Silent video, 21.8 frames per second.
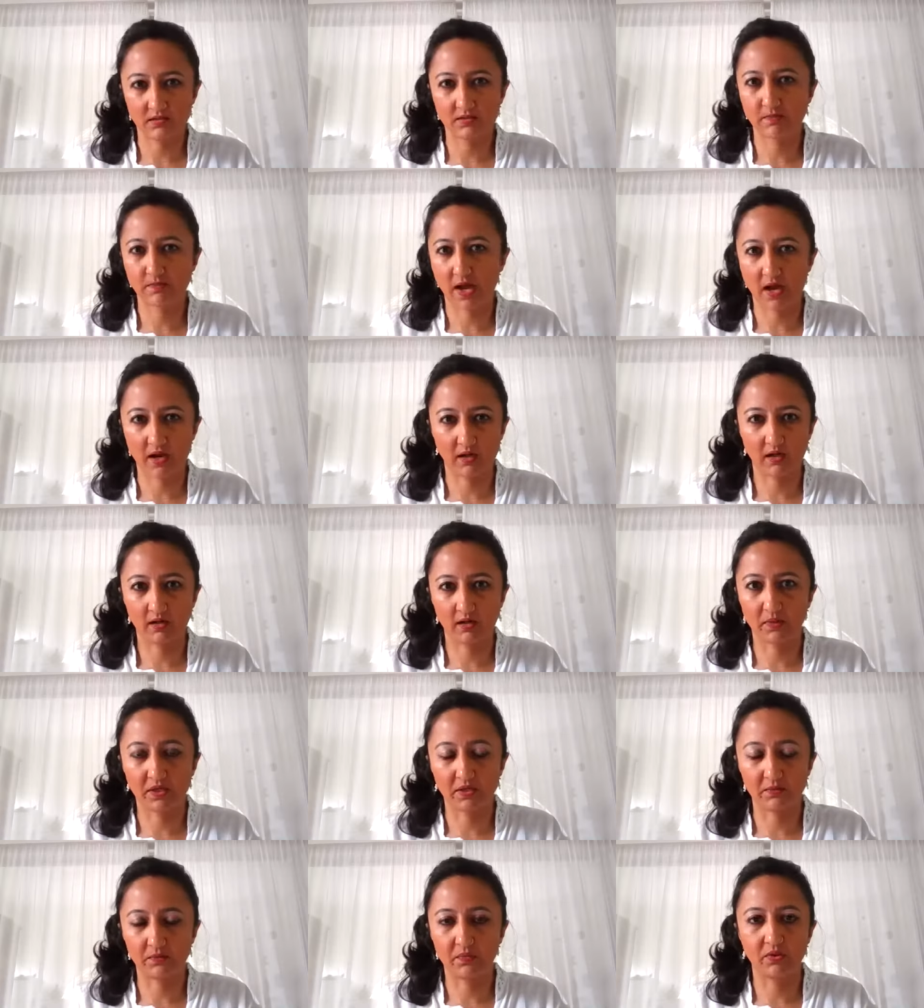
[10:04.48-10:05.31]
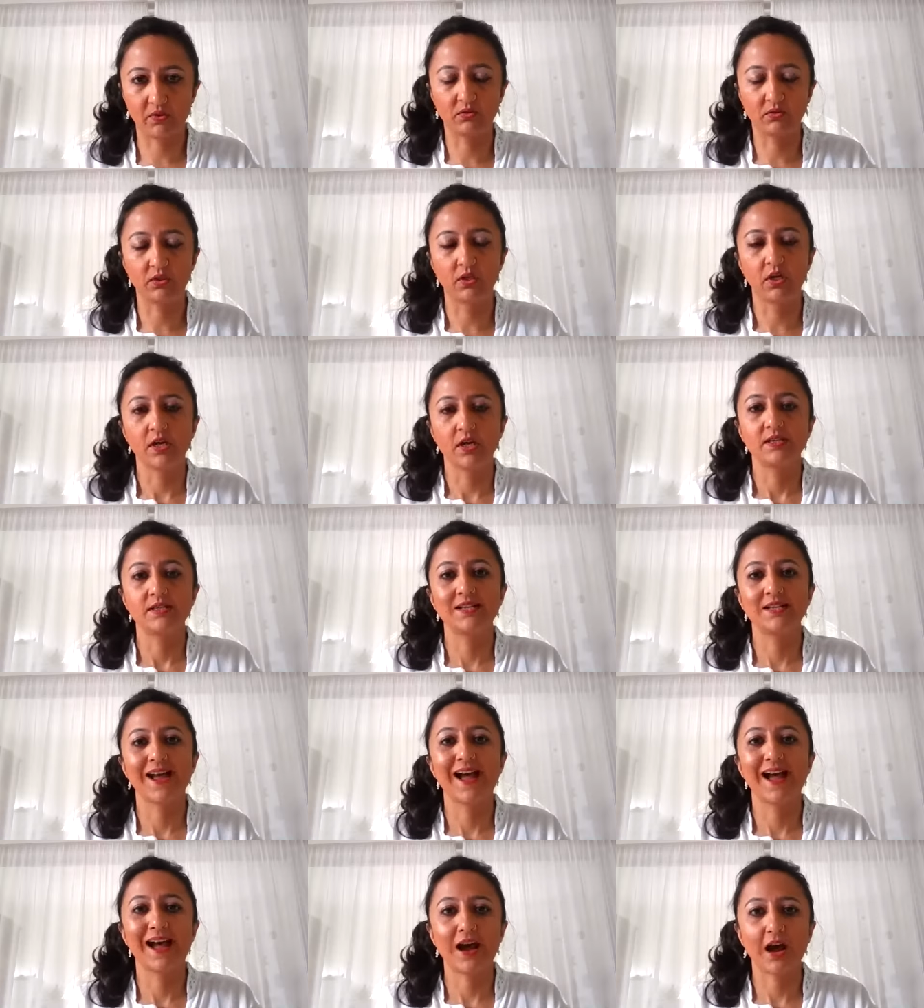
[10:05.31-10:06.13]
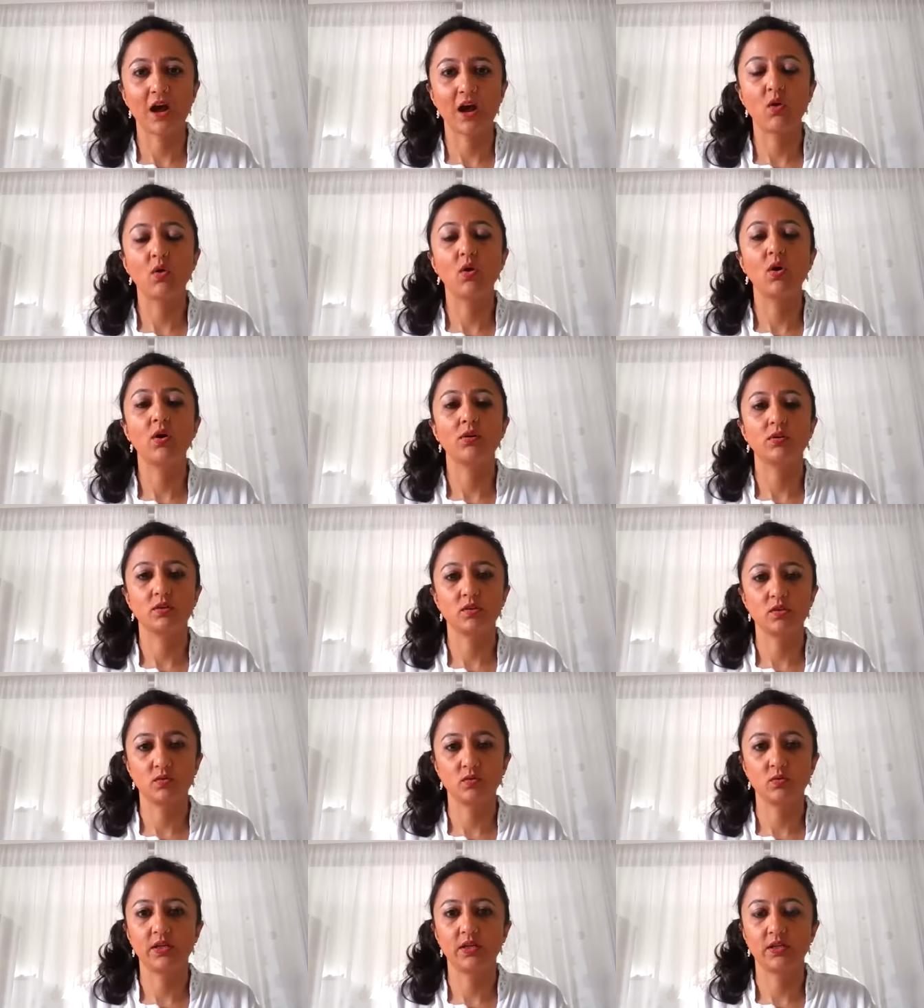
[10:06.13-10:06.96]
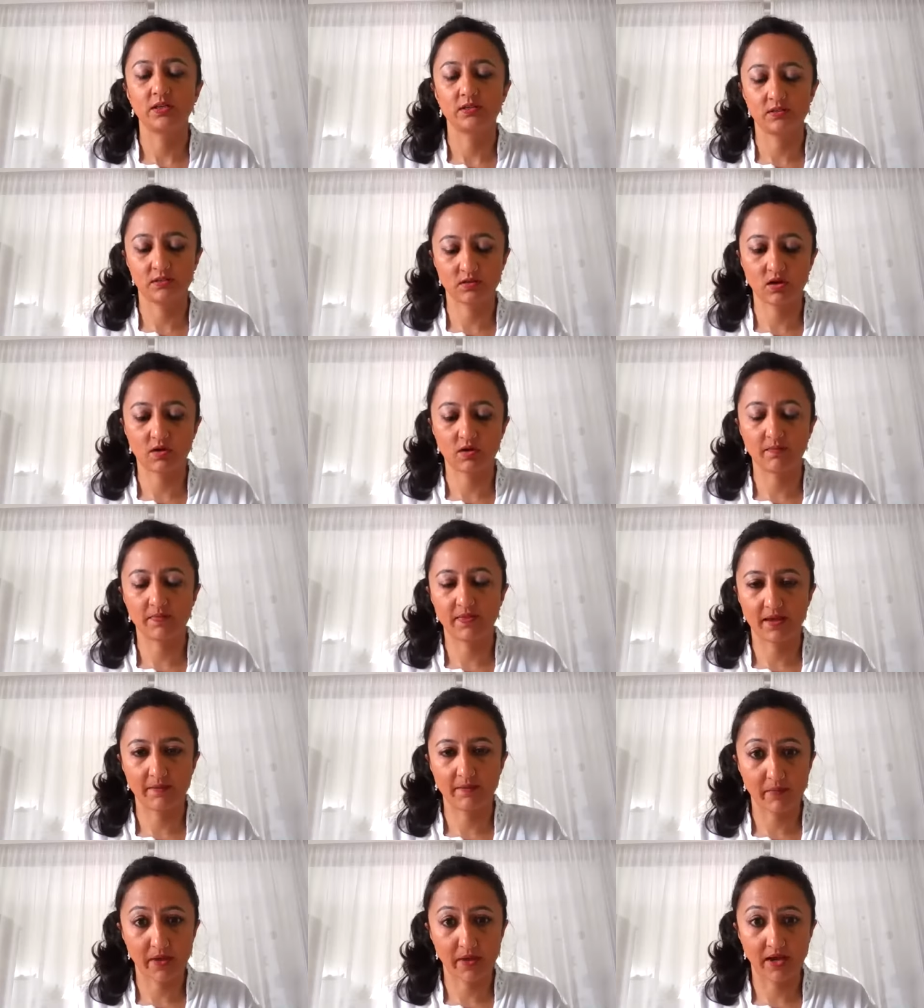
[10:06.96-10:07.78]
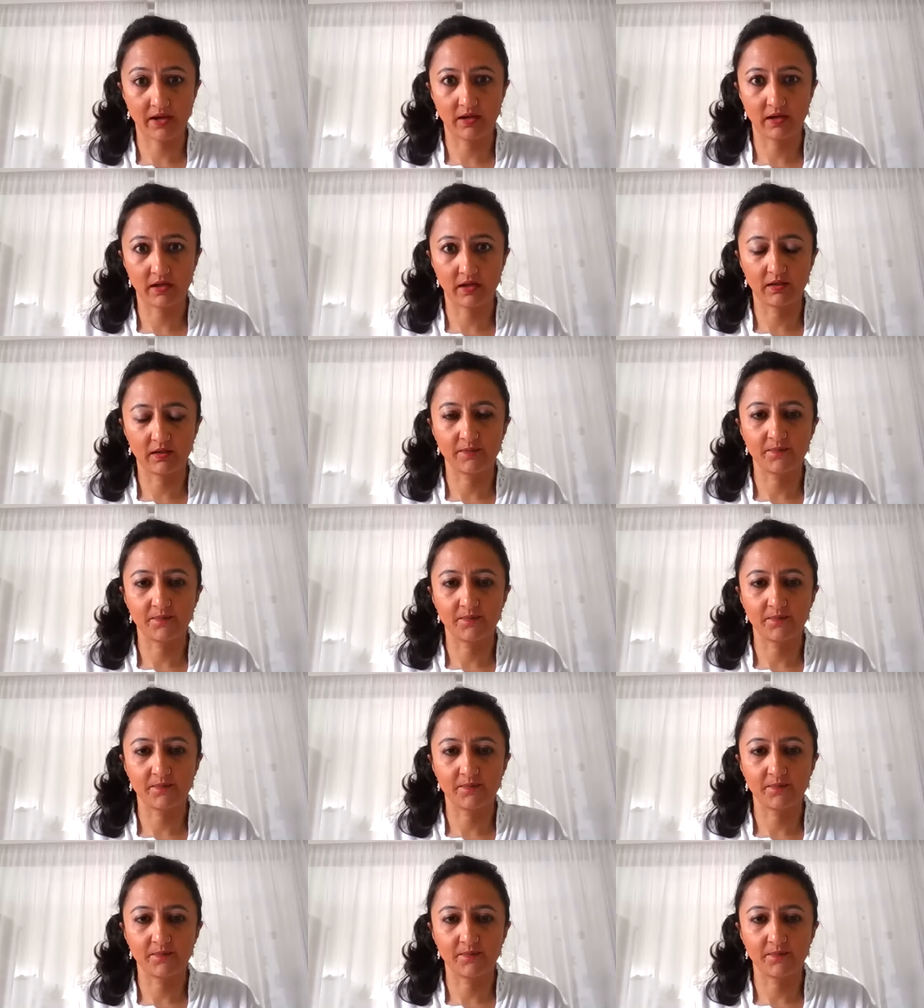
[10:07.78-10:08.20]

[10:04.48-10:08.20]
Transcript: to panic people. So how do we stop that panic?